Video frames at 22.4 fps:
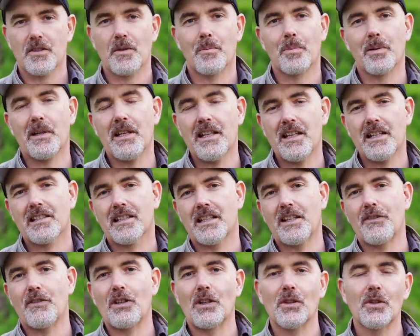So pretty
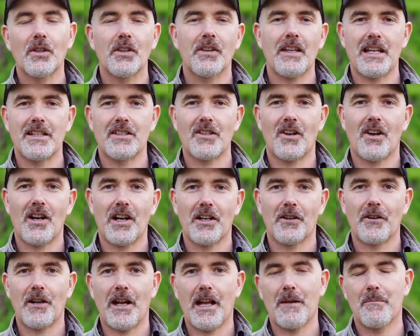easily, if you look at that
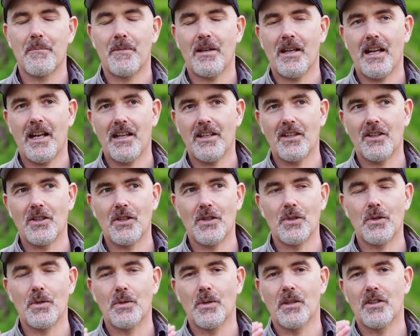diagram and you